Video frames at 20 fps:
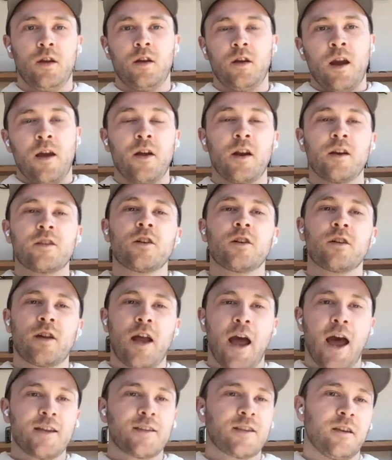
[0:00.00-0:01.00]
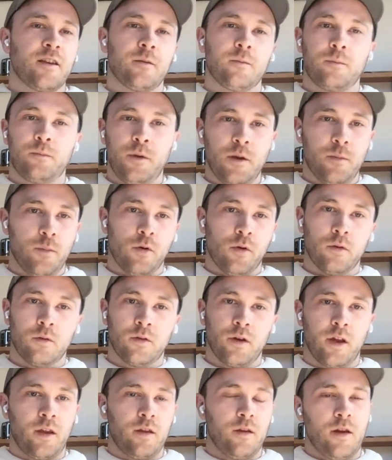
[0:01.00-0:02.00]
And then I started asking
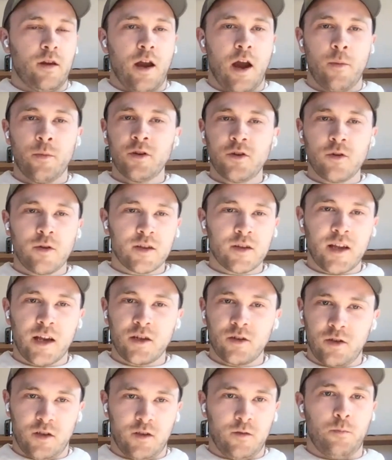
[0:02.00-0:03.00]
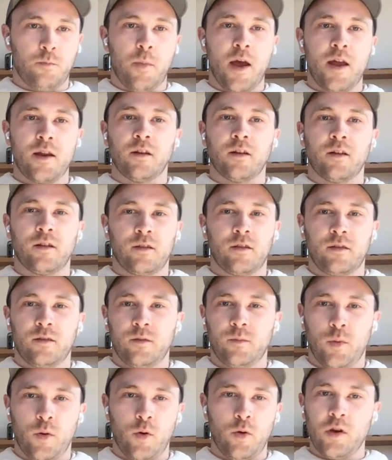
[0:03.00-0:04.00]
people, how much do you guys actually spend
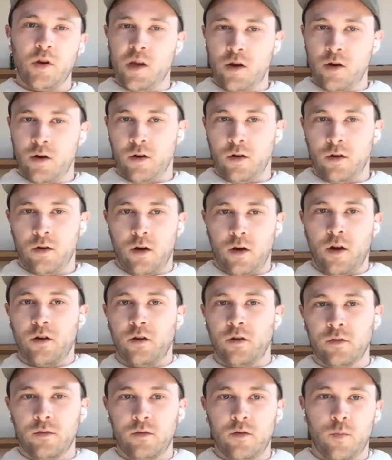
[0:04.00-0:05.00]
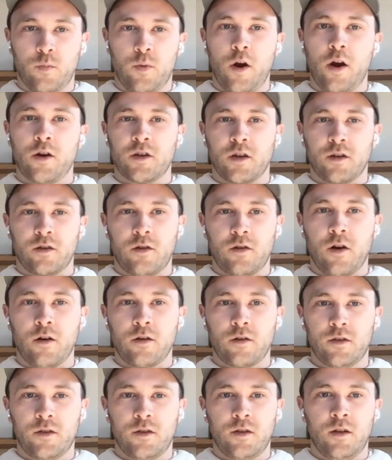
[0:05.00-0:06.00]
per year on your project
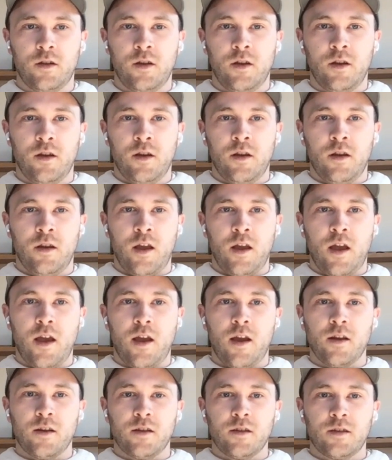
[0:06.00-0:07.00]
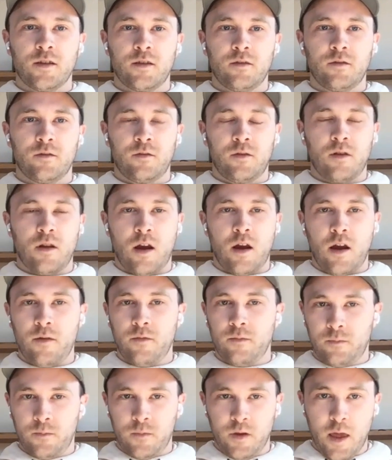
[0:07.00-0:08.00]
cars? And I
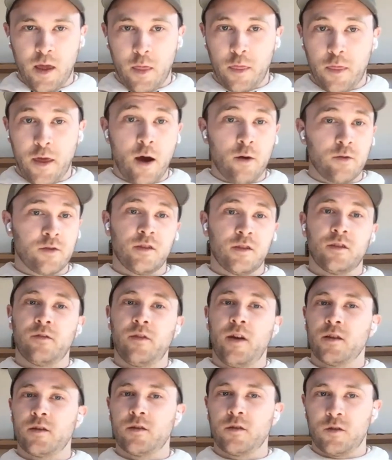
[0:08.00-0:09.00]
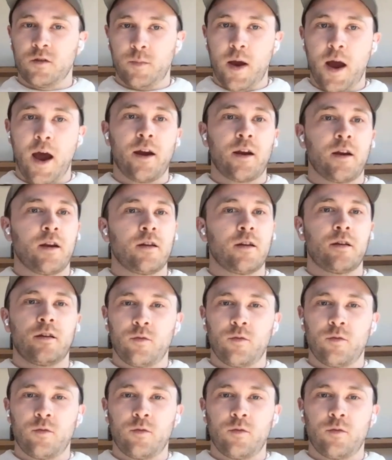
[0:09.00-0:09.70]
get thousands of answers back.